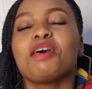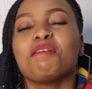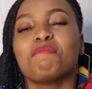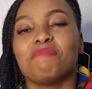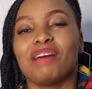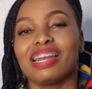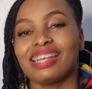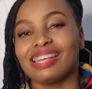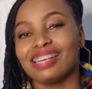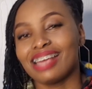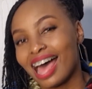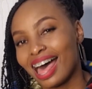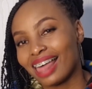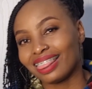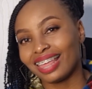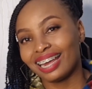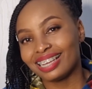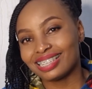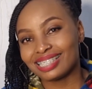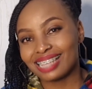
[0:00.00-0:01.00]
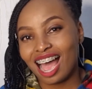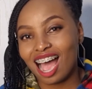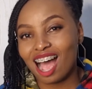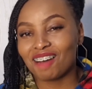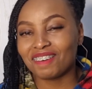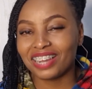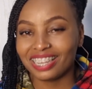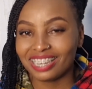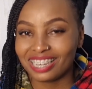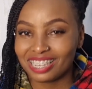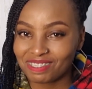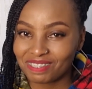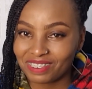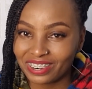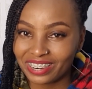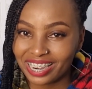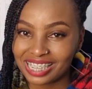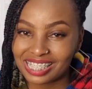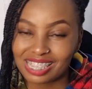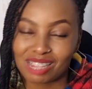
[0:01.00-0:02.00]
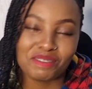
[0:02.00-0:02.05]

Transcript: But yeah, that is how I learned Forex.